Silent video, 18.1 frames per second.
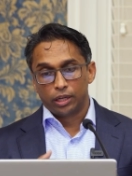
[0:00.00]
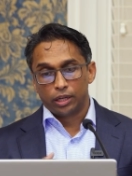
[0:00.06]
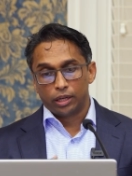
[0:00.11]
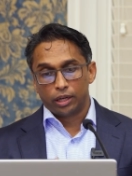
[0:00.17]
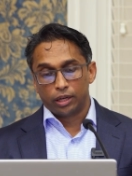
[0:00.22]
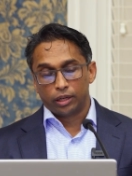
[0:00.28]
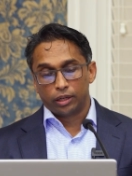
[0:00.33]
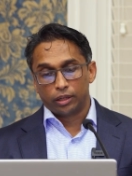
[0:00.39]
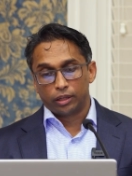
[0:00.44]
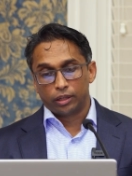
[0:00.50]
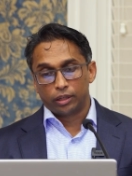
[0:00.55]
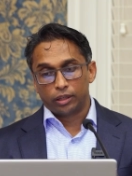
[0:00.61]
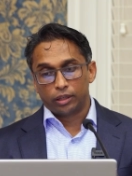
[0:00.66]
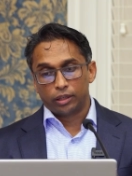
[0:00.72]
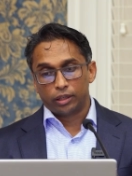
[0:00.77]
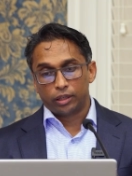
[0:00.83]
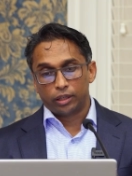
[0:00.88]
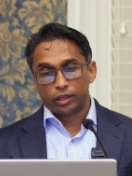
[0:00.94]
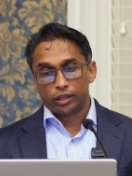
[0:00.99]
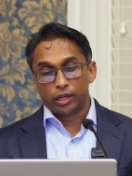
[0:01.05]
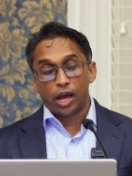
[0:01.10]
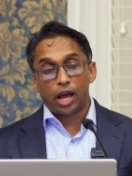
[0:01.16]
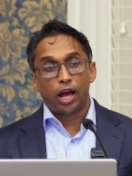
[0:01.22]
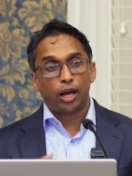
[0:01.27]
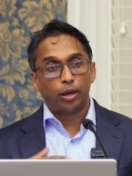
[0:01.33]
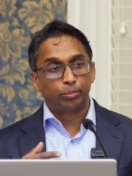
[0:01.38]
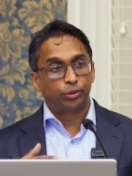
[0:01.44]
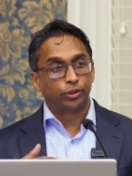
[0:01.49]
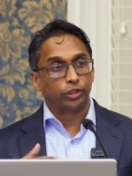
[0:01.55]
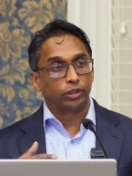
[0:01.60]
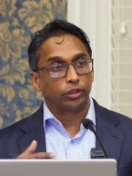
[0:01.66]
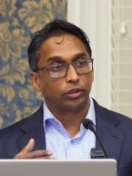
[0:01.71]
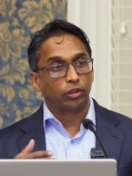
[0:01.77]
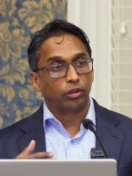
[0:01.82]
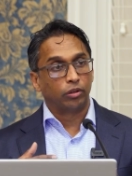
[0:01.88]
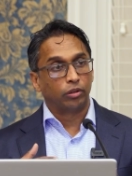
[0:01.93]
an
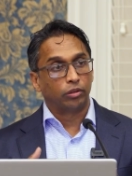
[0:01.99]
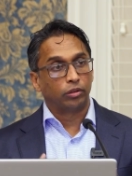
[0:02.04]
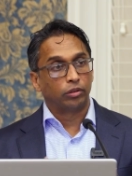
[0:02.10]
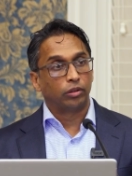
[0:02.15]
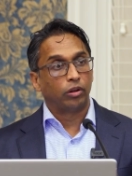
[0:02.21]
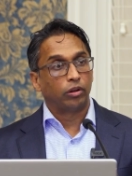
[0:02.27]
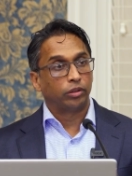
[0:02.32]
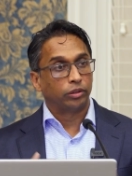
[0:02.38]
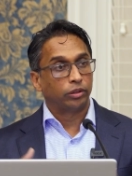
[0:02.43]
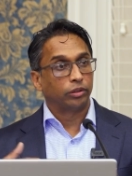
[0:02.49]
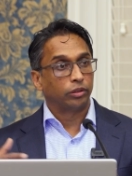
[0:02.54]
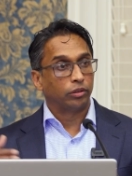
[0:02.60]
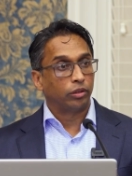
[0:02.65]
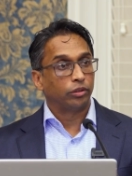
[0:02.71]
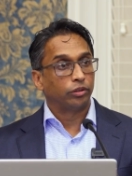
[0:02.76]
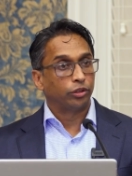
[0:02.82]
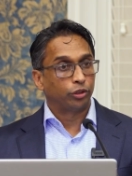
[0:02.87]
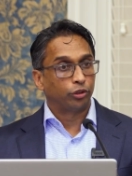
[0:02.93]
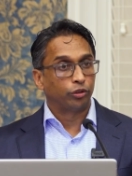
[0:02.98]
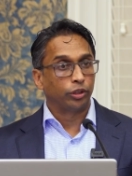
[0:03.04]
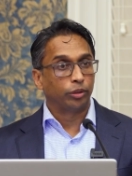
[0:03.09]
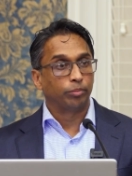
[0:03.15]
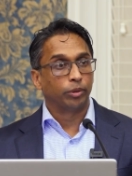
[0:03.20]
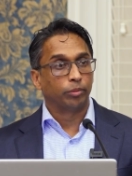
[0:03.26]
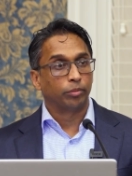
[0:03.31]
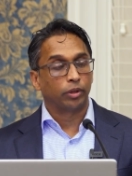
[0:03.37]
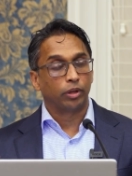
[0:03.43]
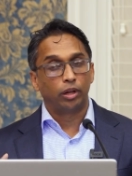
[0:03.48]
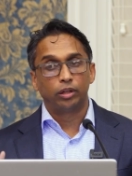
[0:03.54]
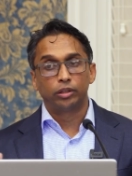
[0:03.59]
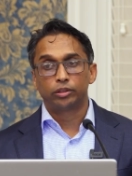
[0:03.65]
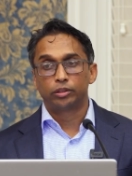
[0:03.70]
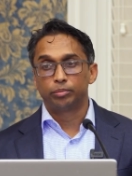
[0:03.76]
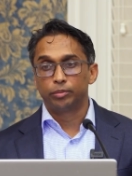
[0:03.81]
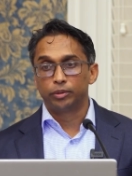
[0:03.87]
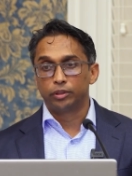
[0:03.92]
option on the treatment. But
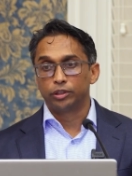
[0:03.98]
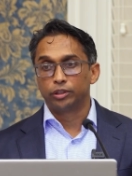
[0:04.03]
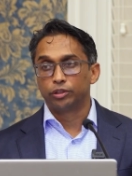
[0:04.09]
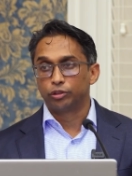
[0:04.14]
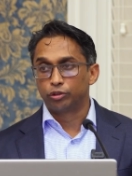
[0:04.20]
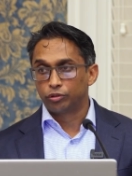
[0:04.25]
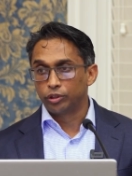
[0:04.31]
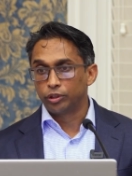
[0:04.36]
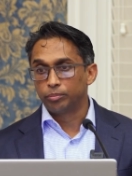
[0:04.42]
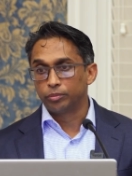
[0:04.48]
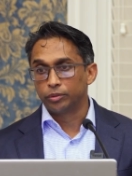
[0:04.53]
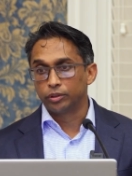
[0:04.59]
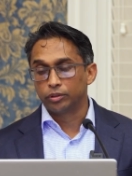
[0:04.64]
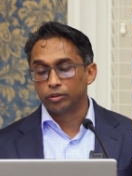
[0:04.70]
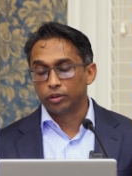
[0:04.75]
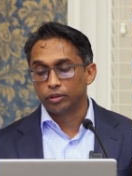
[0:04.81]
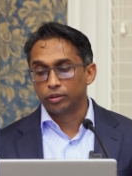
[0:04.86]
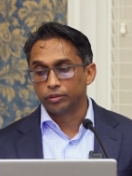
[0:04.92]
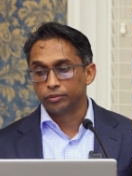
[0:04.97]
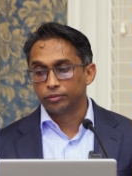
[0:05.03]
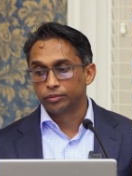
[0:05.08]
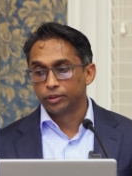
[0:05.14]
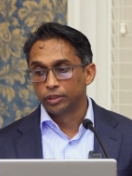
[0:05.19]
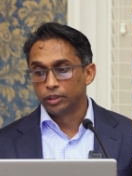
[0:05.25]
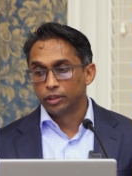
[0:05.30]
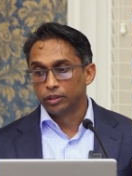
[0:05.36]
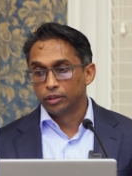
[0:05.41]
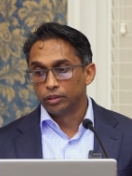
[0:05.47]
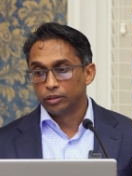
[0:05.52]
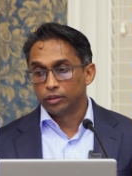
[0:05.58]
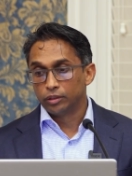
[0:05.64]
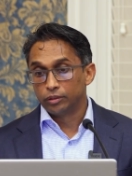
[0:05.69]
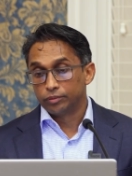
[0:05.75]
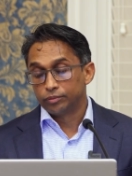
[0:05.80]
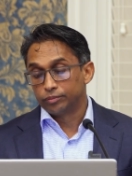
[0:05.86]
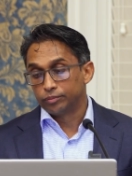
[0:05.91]
ultimately, the treatment of
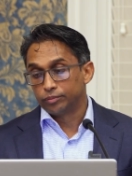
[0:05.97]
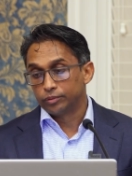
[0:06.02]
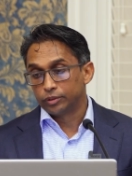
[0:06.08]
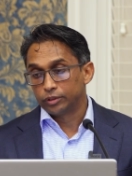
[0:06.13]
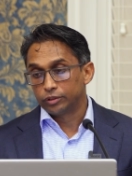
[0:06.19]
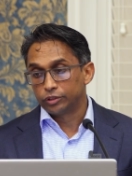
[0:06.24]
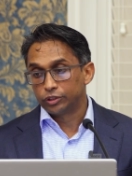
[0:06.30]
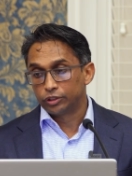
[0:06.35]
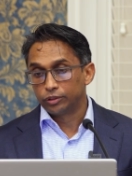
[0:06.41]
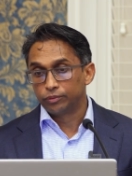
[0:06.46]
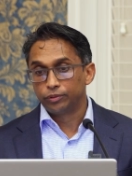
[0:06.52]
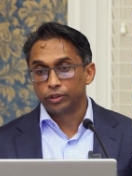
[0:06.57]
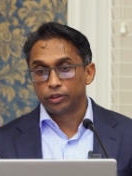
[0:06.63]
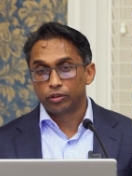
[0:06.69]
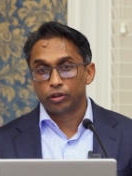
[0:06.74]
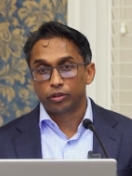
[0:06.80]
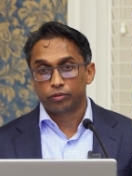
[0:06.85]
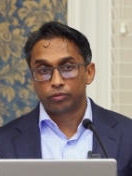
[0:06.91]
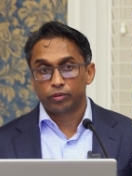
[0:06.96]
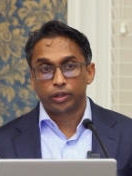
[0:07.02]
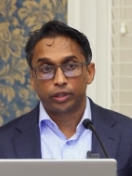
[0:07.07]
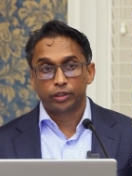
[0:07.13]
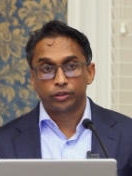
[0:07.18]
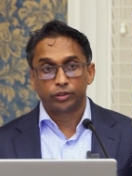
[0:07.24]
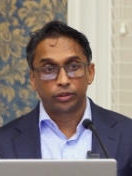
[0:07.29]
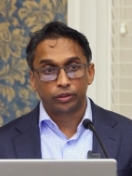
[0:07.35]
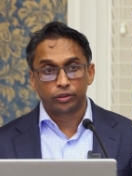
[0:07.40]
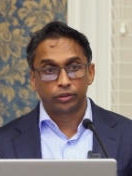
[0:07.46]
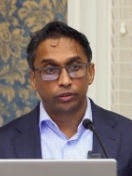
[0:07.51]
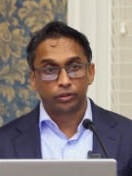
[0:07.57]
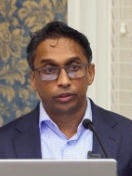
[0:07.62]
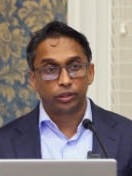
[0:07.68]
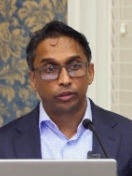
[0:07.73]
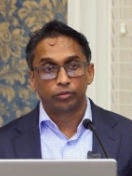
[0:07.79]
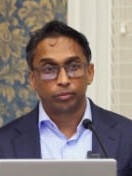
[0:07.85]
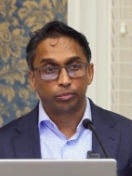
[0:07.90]
severe arthritis is
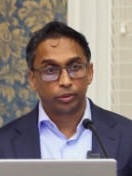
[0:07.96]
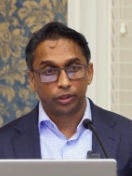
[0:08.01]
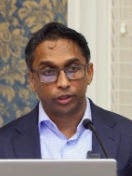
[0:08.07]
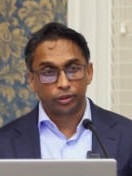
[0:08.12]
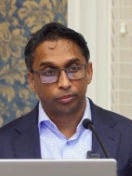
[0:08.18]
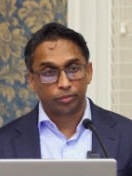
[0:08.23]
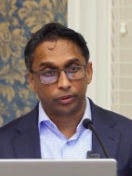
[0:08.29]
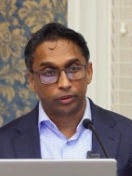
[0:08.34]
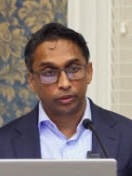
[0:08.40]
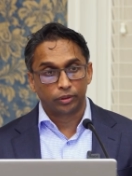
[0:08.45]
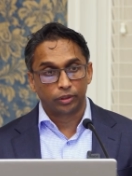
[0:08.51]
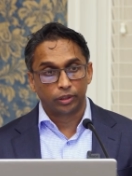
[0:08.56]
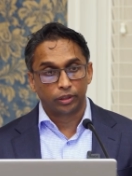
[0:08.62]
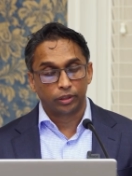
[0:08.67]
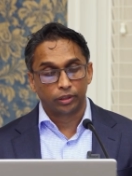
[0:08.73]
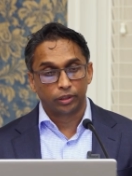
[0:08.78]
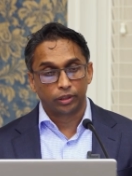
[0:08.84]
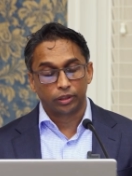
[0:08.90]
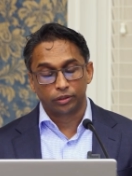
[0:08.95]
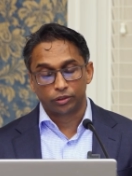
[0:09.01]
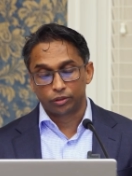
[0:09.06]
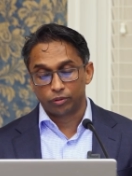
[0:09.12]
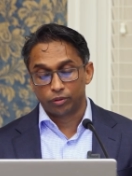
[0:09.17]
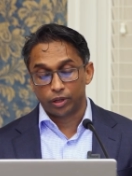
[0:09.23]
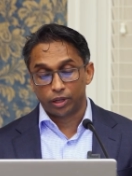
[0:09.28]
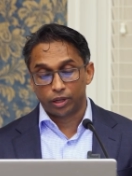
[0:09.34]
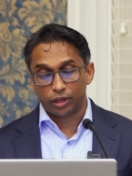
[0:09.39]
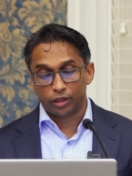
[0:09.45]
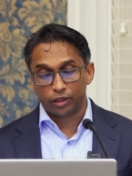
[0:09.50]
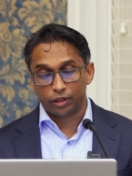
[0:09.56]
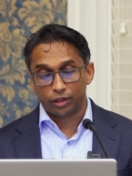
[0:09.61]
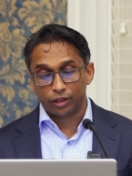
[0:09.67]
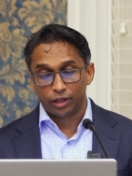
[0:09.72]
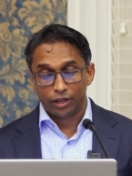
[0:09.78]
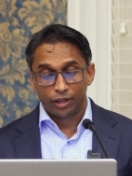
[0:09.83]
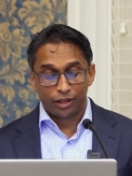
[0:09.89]
knee replacement. And so
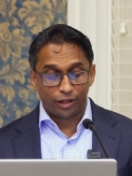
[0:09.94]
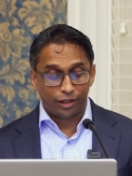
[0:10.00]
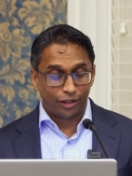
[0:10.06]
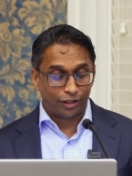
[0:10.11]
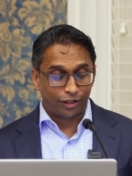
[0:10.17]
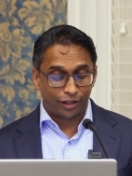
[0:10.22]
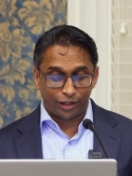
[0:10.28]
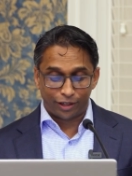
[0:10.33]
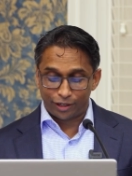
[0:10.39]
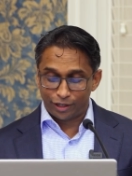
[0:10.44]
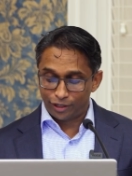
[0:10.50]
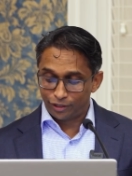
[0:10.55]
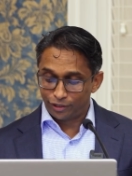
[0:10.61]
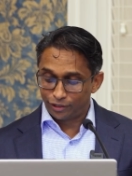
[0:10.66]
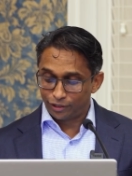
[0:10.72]
I